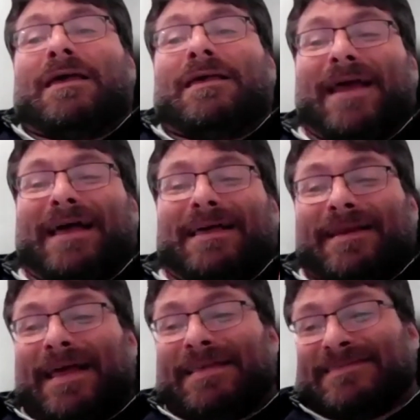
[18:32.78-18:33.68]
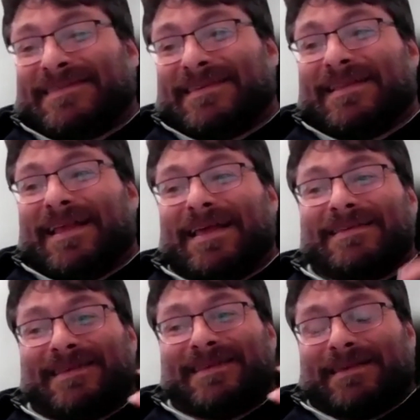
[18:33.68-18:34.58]
not seen
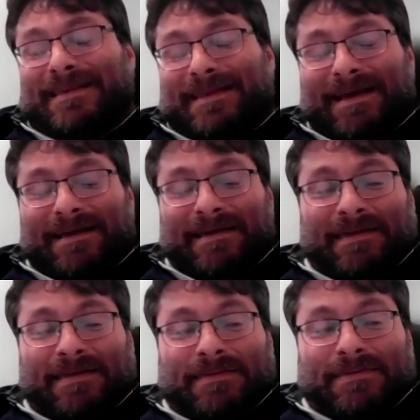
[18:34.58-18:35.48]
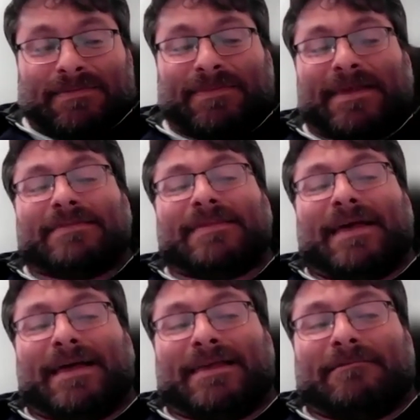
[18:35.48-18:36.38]
as a thing
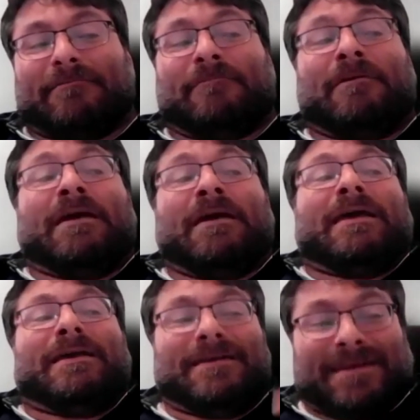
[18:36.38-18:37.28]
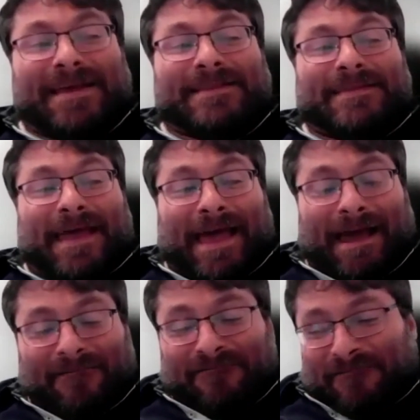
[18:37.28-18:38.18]
that you get to
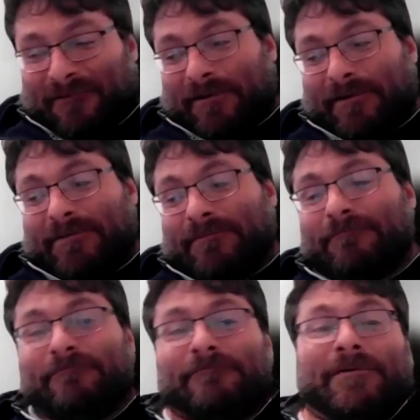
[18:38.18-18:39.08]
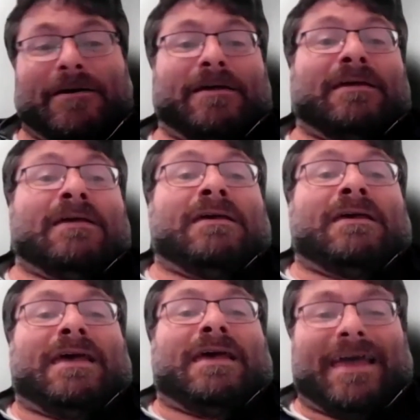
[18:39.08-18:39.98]
have fun, but
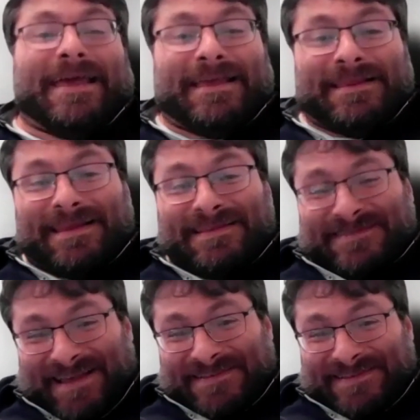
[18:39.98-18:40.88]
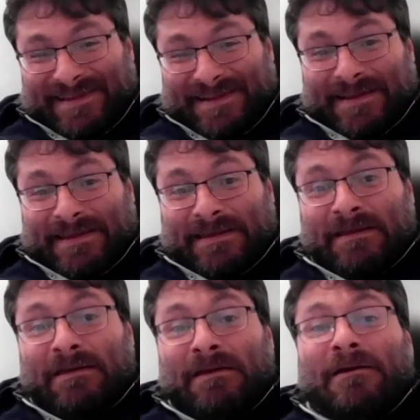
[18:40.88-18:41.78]
a necessity
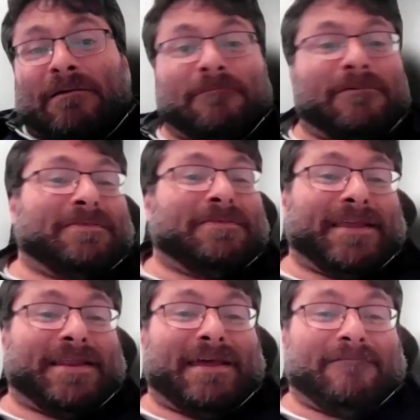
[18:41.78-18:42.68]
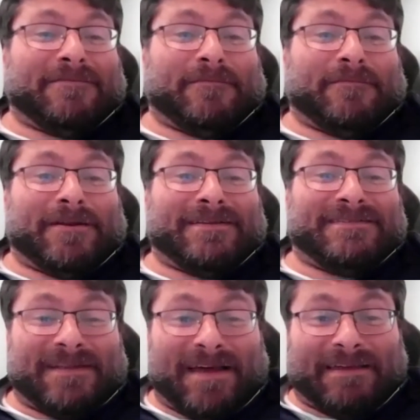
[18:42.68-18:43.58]
within
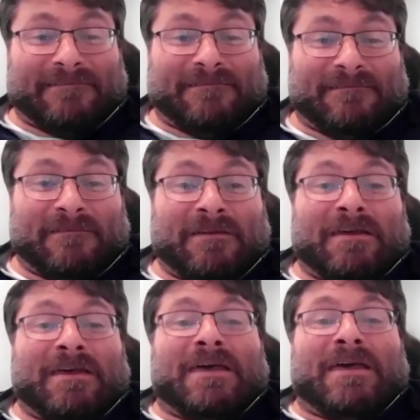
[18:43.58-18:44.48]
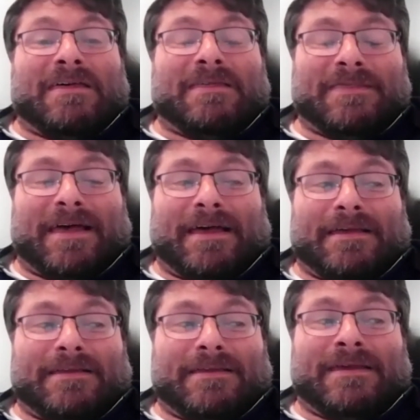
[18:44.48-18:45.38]
everybody's life
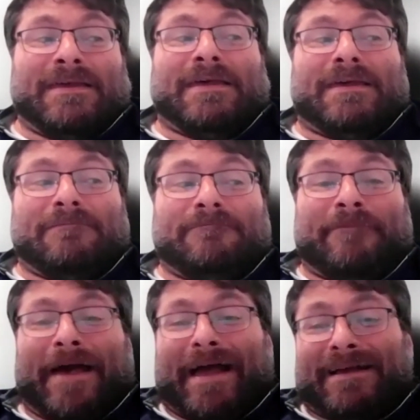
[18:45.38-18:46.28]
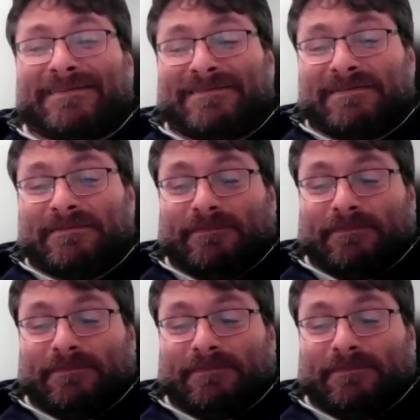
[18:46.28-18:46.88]
that it impacts.